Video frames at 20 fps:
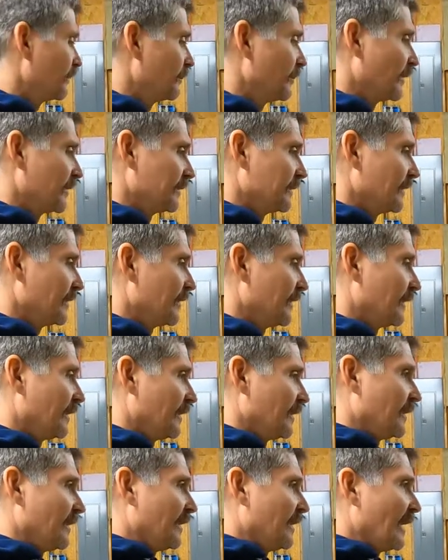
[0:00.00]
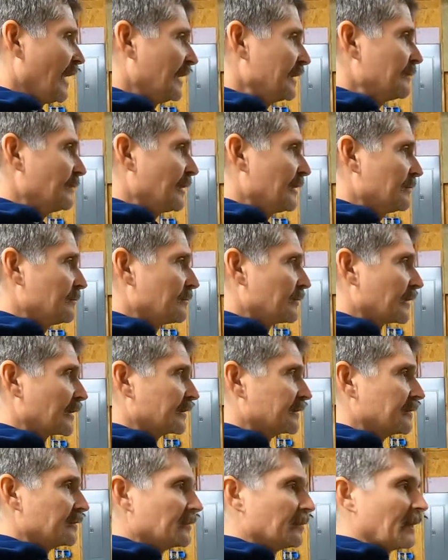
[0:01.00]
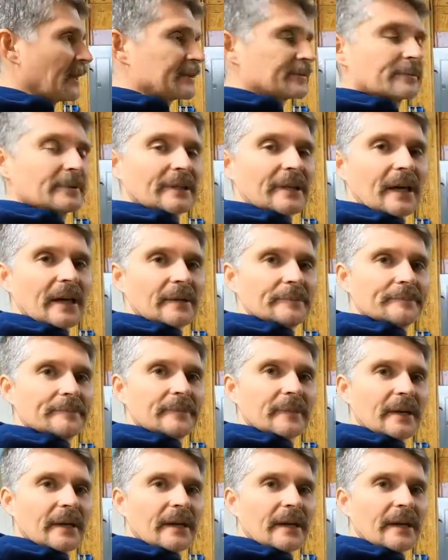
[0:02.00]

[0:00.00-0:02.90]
But anyway, we're going to do the best we can.